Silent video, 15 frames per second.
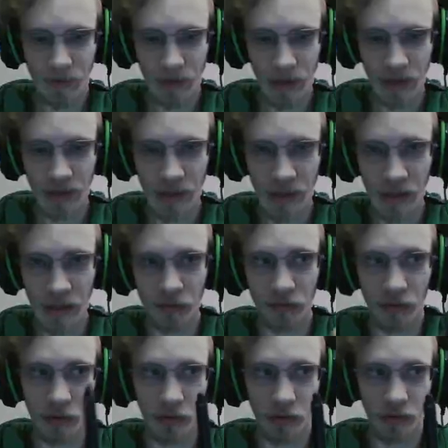I can add
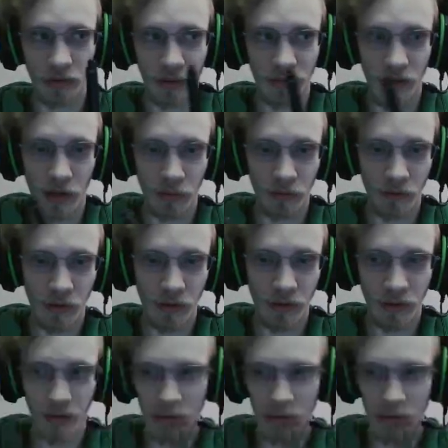filters on top of it,